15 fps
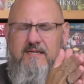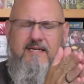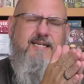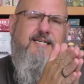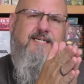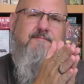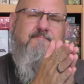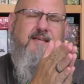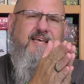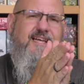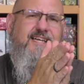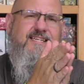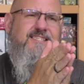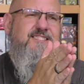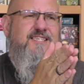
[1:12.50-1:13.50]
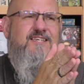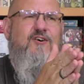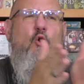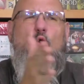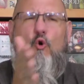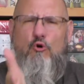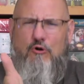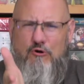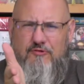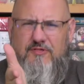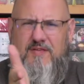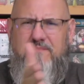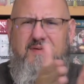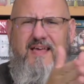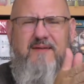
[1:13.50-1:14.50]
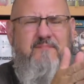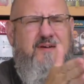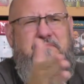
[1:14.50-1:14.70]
and it is a horror theme game.